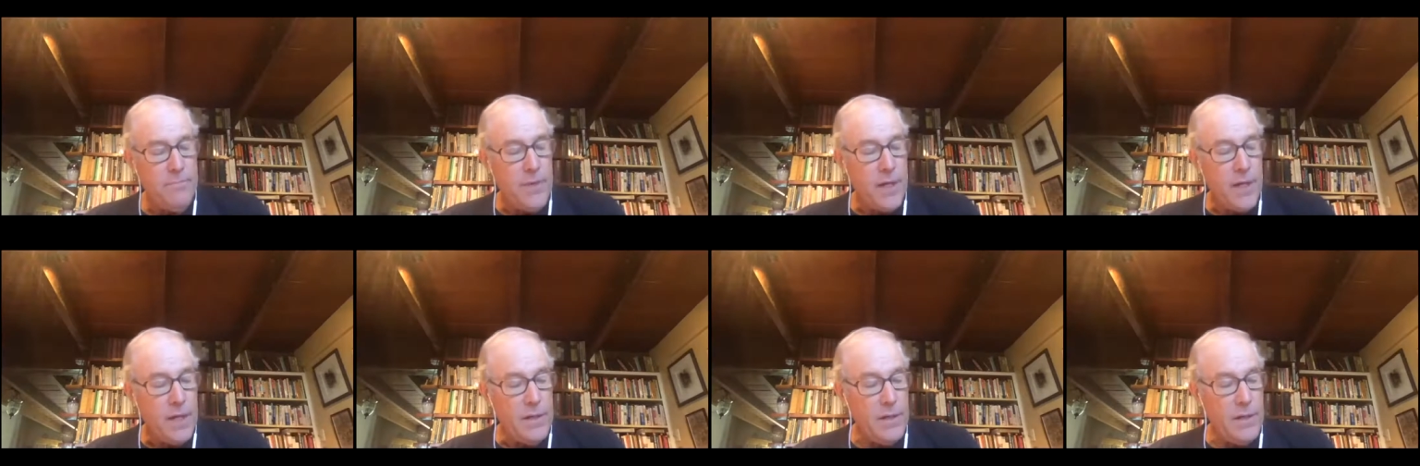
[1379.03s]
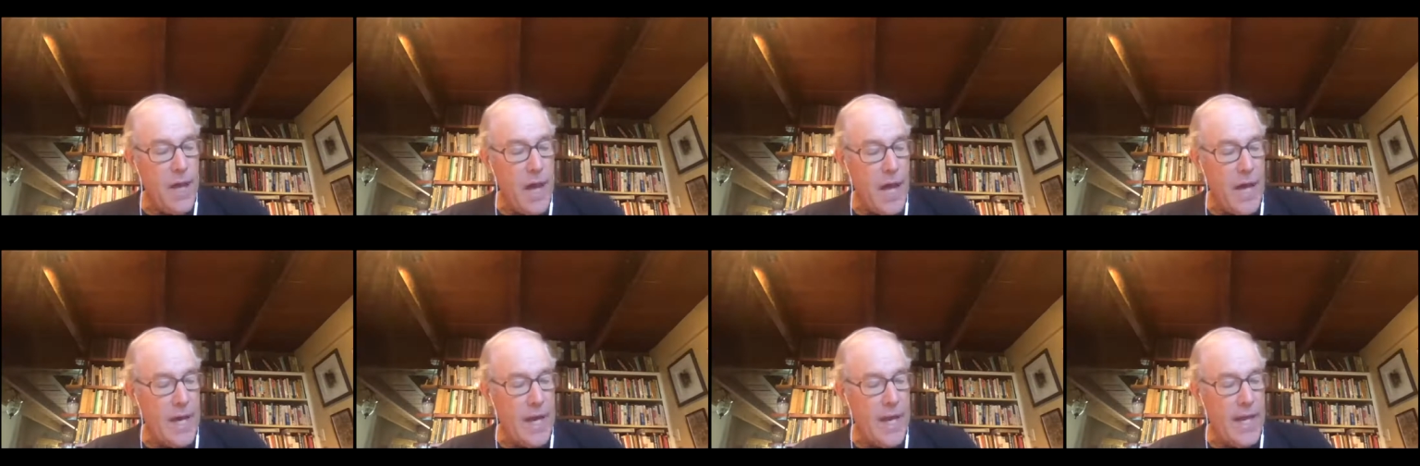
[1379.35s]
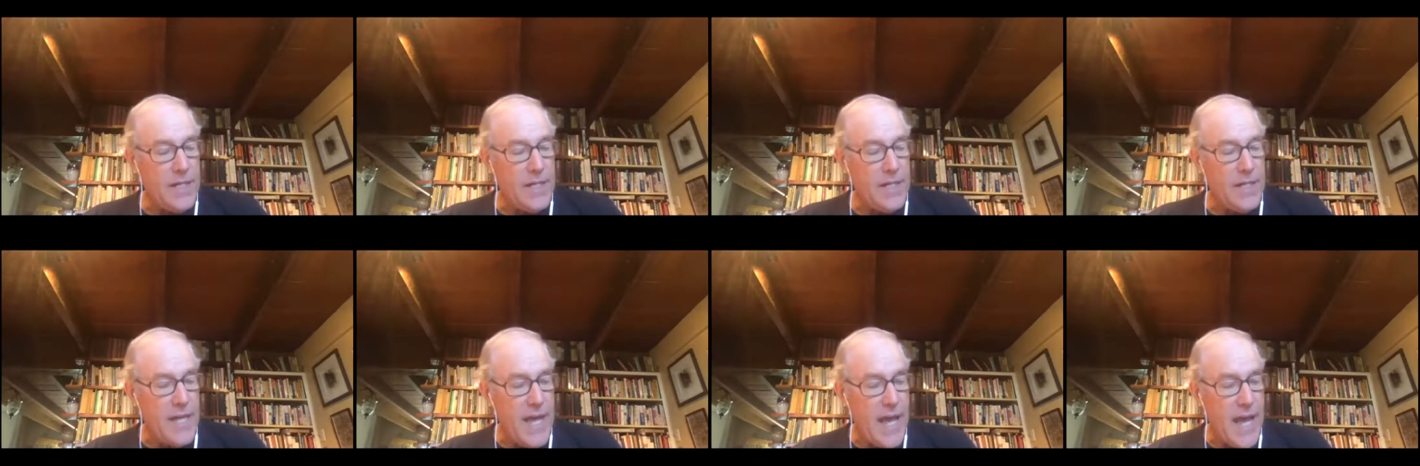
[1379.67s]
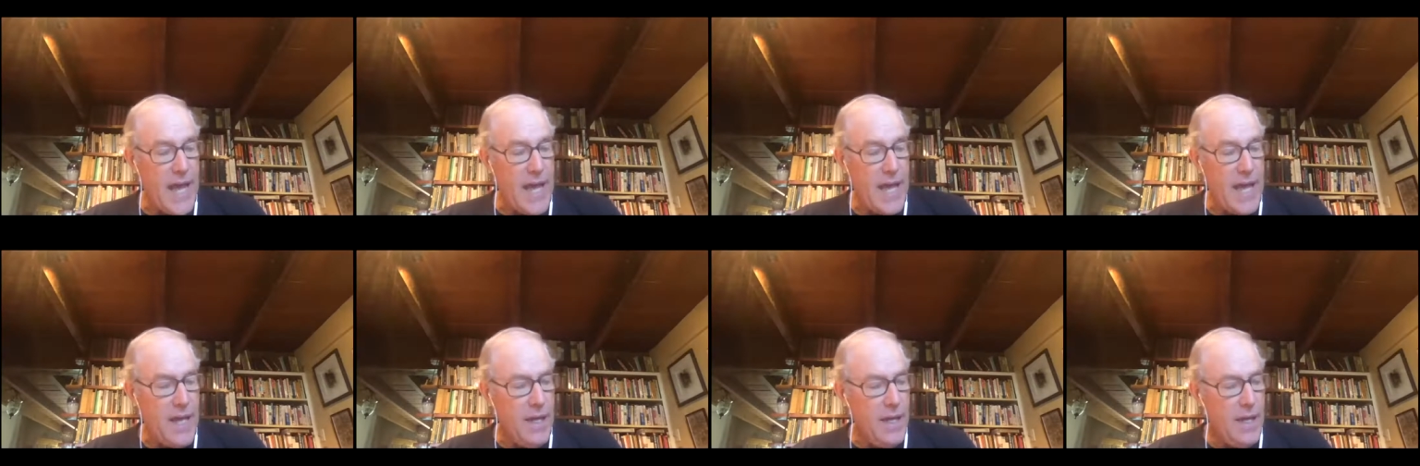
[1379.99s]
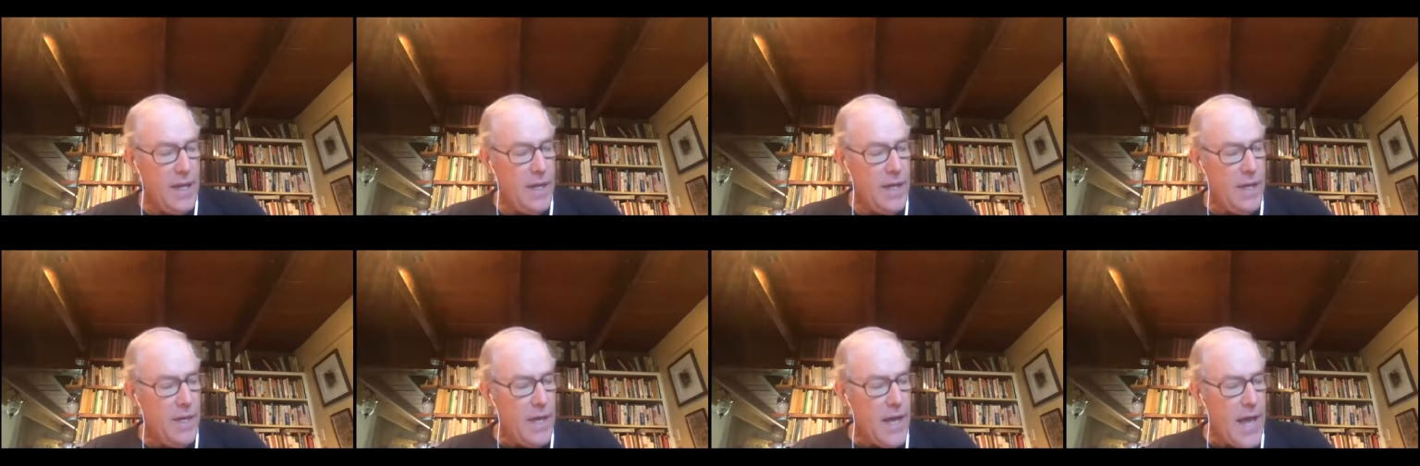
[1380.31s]
not as a,
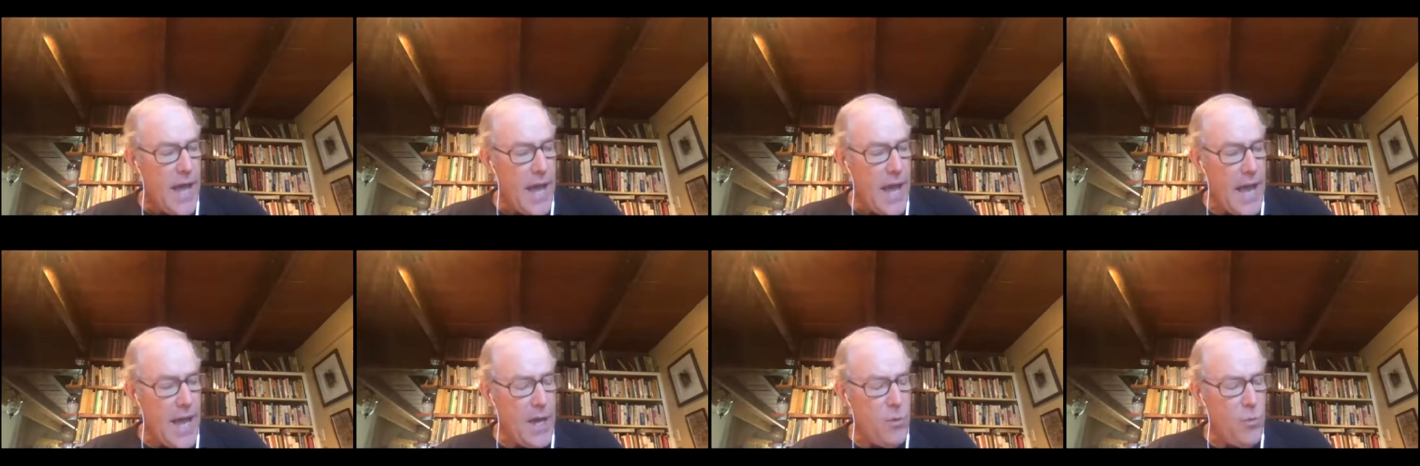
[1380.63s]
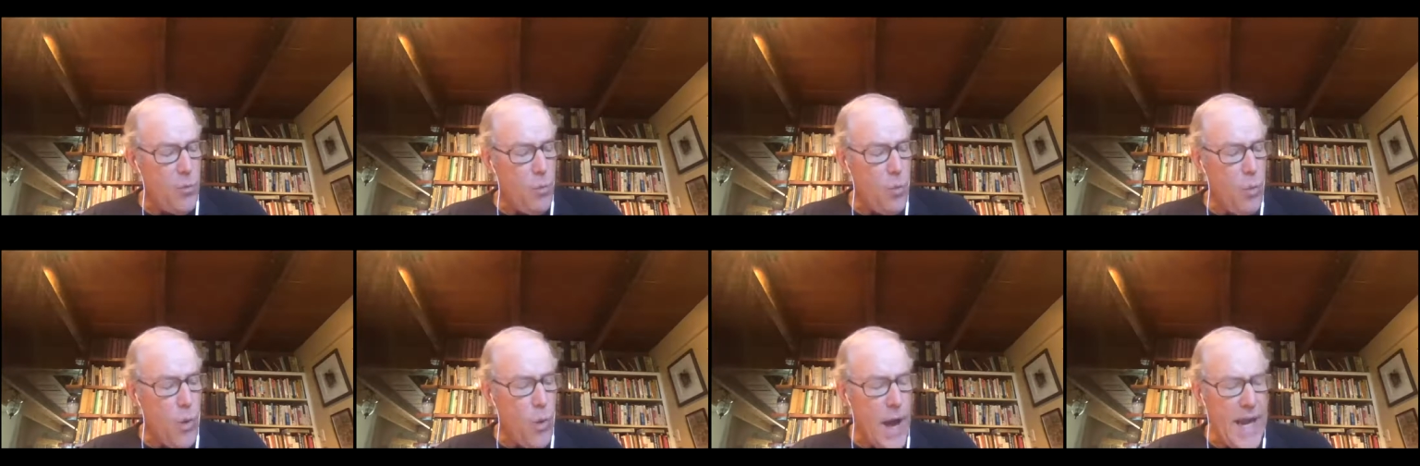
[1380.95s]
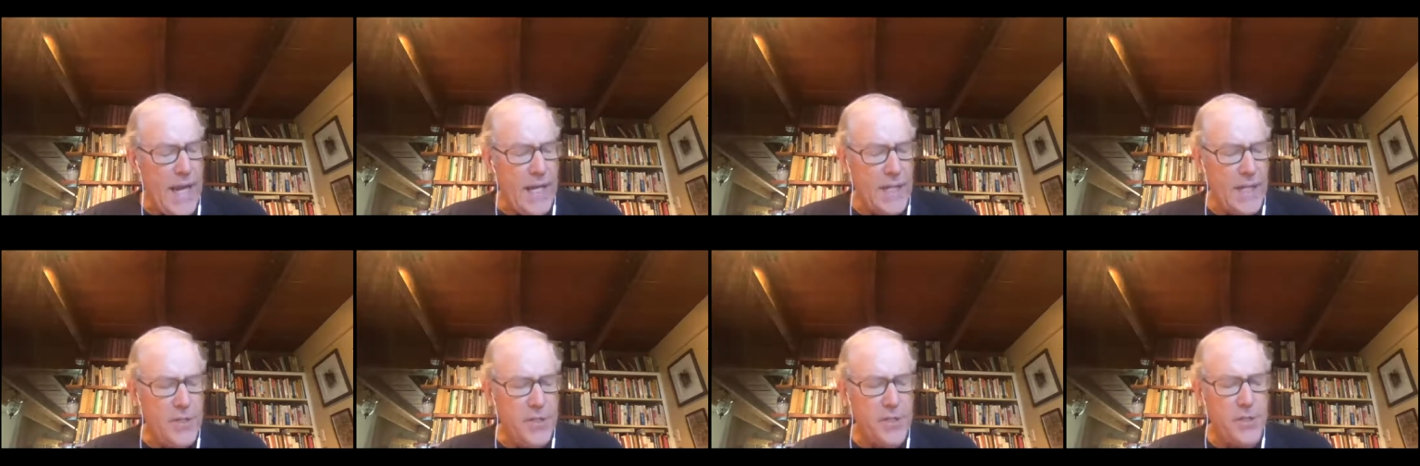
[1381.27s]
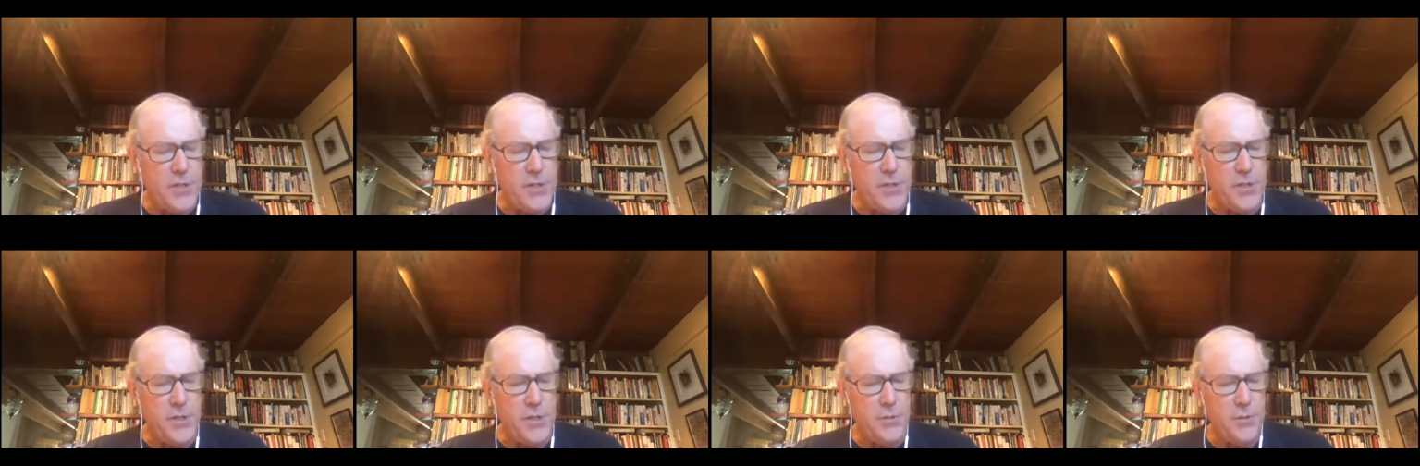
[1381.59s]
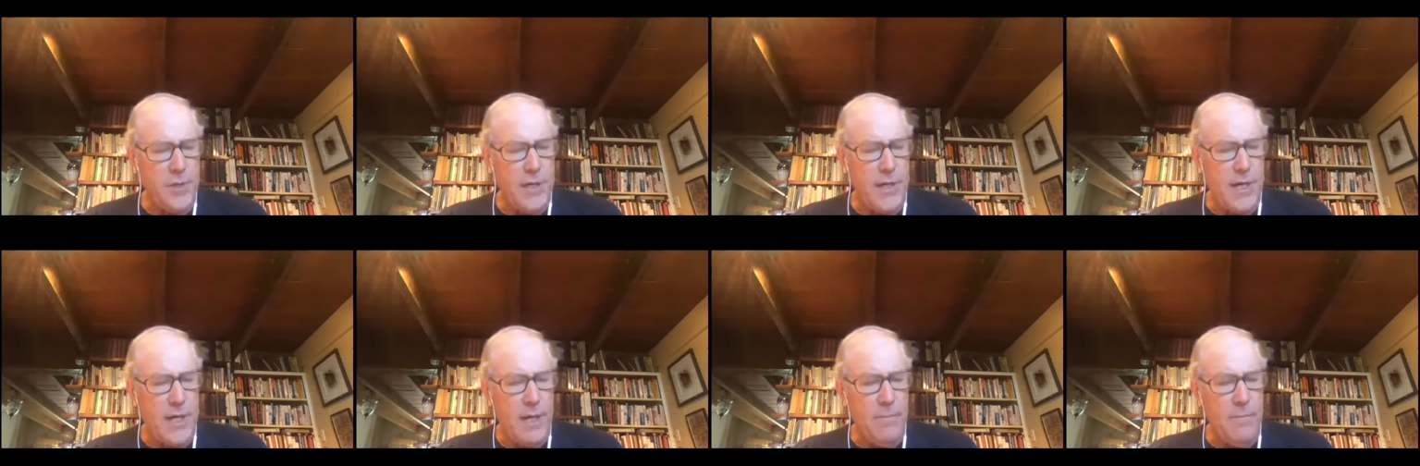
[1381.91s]
a waste
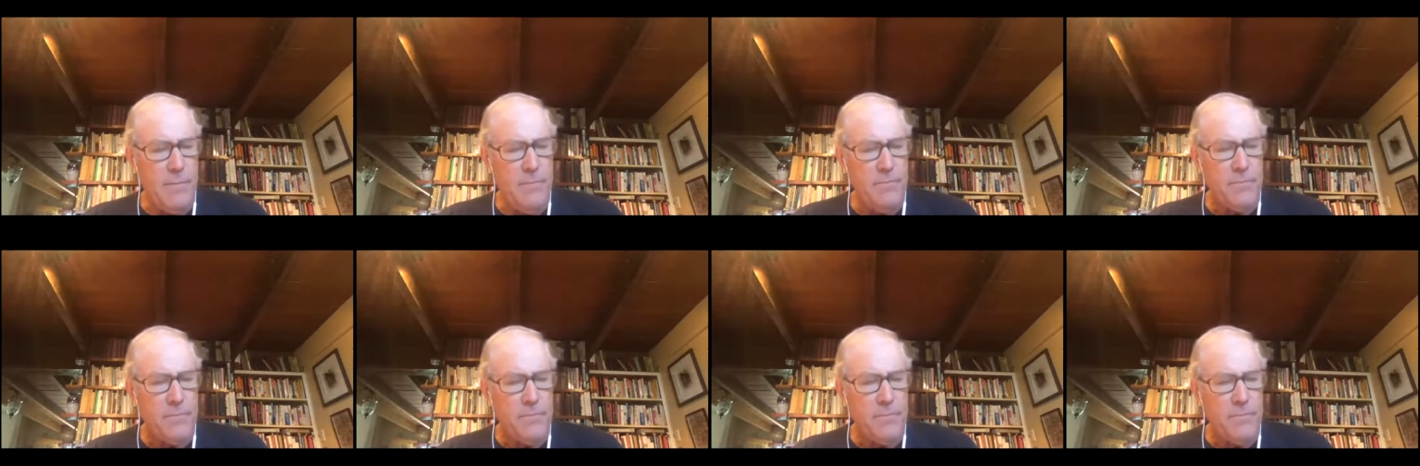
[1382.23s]
stream